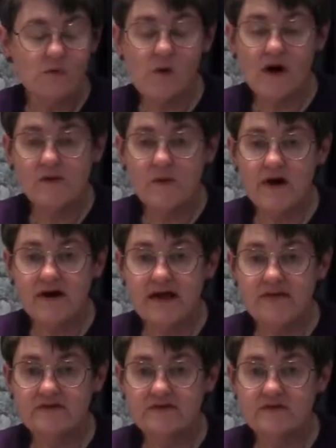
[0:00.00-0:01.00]
one way or
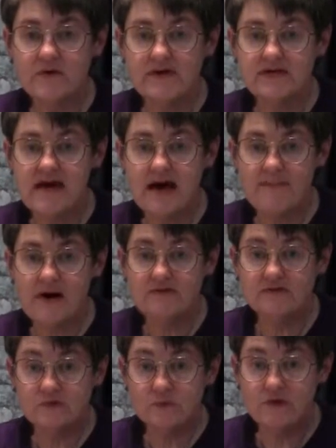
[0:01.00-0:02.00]
another, is going to come
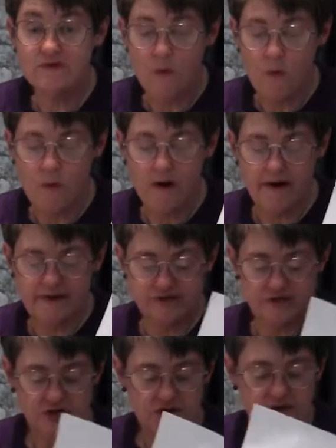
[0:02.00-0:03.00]
out with
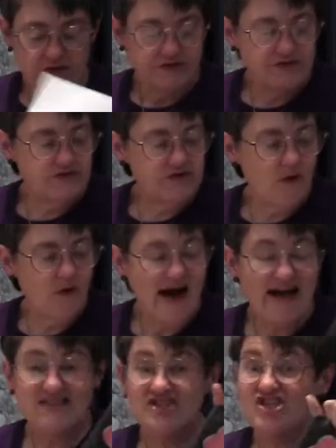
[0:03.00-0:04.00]
orange. So
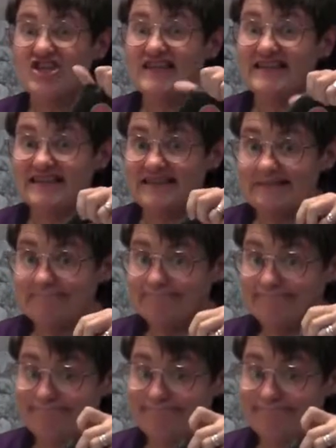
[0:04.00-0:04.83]
I cheated.